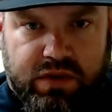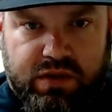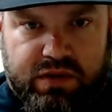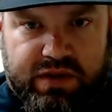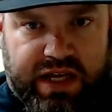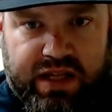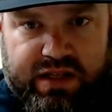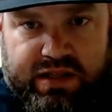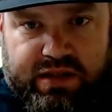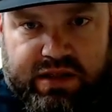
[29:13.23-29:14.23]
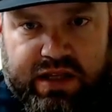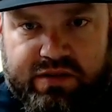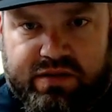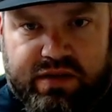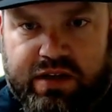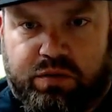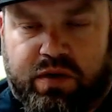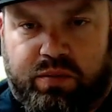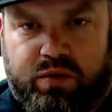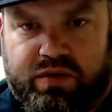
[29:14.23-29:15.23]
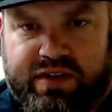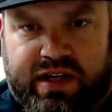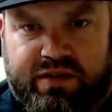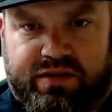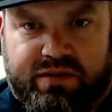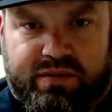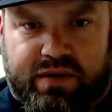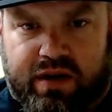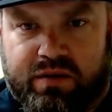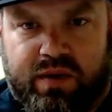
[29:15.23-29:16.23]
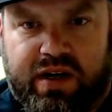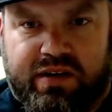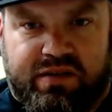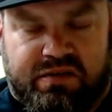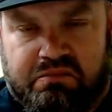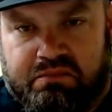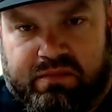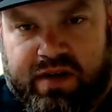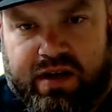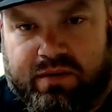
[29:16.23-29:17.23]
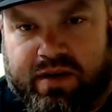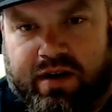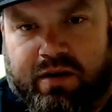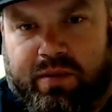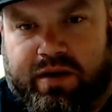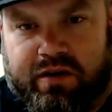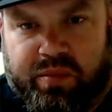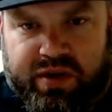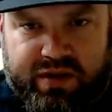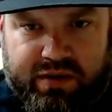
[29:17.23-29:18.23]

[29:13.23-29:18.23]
that's what it boils down to. Otherwise, I don't care about your opinion.